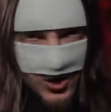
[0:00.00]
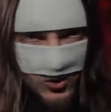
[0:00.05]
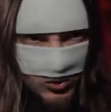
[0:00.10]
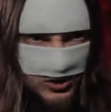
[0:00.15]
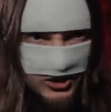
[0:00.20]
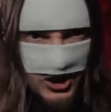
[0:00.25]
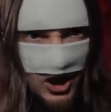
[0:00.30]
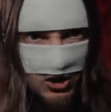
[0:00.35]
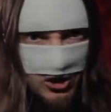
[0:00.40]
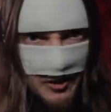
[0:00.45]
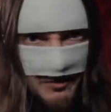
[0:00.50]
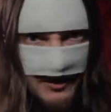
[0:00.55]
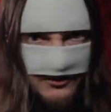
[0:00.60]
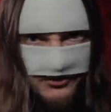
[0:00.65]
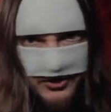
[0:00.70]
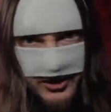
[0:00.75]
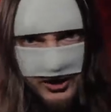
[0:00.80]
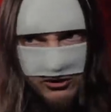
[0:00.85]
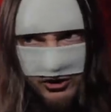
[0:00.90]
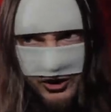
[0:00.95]
was all
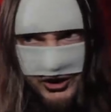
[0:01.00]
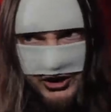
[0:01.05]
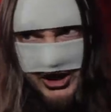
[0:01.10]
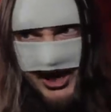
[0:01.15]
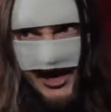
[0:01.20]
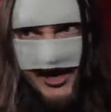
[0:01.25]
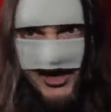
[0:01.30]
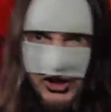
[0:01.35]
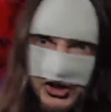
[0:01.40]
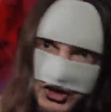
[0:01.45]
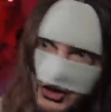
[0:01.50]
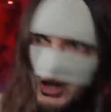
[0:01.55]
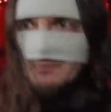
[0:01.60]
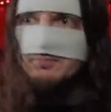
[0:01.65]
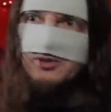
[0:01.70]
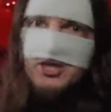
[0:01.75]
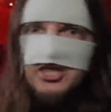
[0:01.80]
about the cliche jump